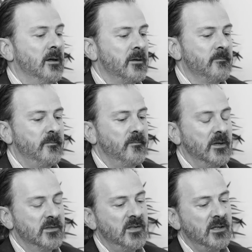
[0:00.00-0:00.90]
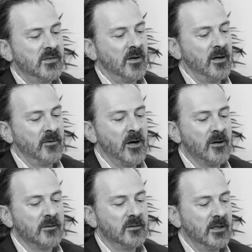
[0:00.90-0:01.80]
um, at
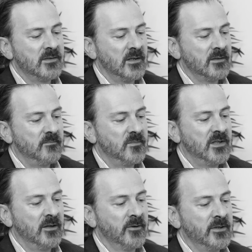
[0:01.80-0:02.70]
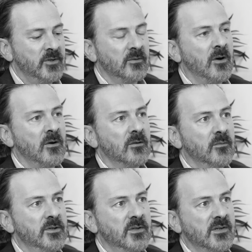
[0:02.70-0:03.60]
CSIRO, there's a center in
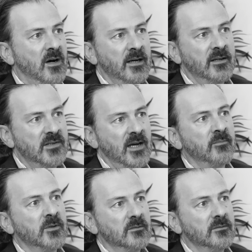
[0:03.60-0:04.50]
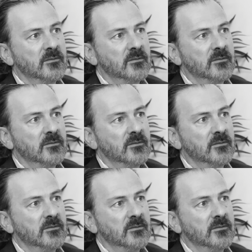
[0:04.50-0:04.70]
Geelong which is a high containment